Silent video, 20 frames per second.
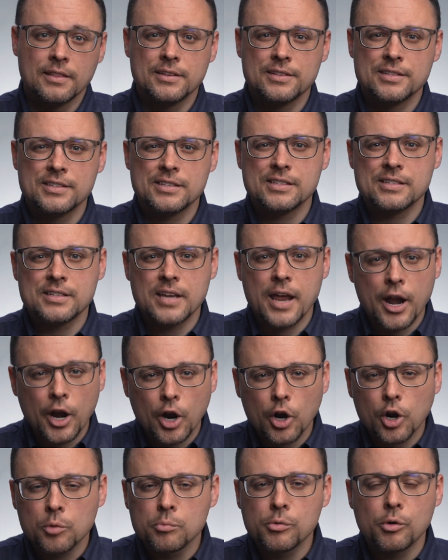This is
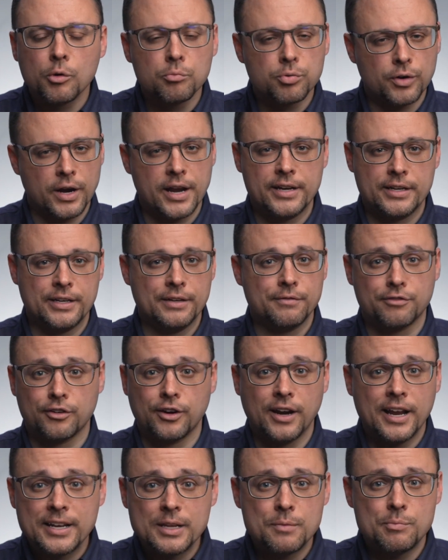terrible branding
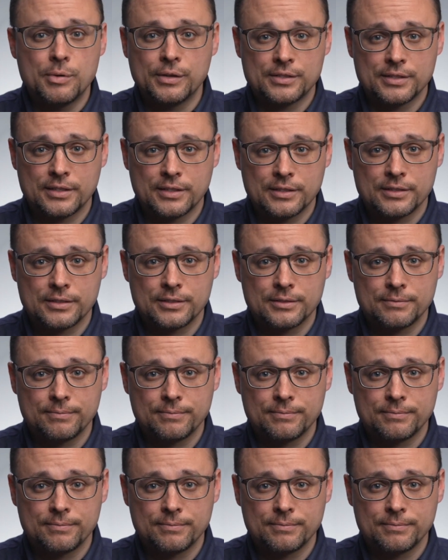for any business.